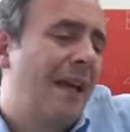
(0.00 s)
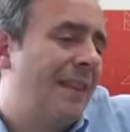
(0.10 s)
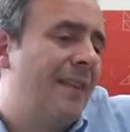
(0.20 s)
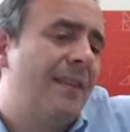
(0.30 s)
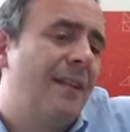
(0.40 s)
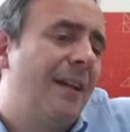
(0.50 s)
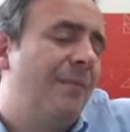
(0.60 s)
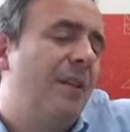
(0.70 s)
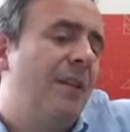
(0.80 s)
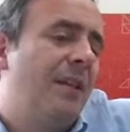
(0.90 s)
at the
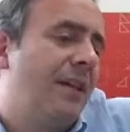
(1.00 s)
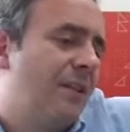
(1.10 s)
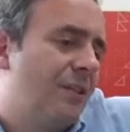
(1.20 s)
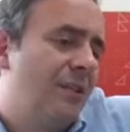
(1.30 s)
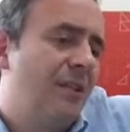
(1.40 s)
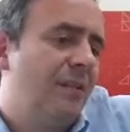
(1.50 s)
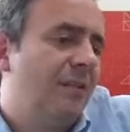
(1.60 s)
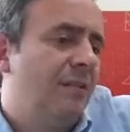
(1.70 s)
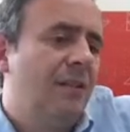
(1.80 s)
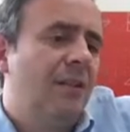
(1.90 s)
time he gets it,
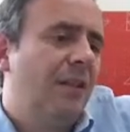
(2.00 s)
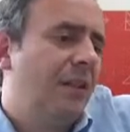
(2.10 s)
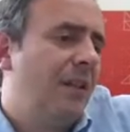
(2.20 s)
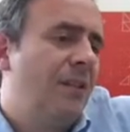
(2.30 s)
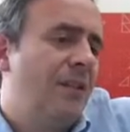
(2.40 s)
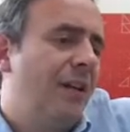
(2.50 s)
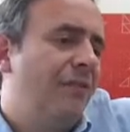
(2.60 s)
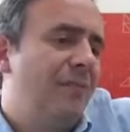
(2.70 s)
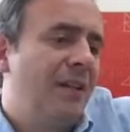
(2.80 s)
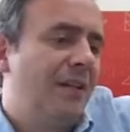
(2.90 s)
he's
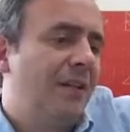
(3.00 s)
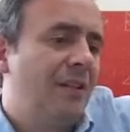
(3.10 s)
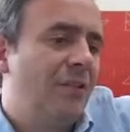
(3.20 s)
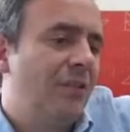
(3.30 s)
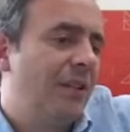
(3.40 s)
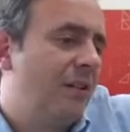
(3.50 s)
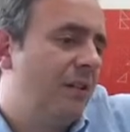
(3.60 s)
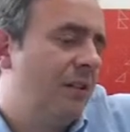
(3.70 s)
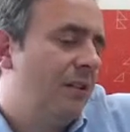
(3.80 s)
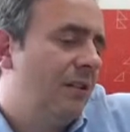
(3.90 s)
off making his
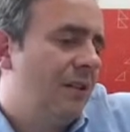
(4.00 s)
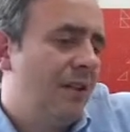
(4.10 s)
dinner,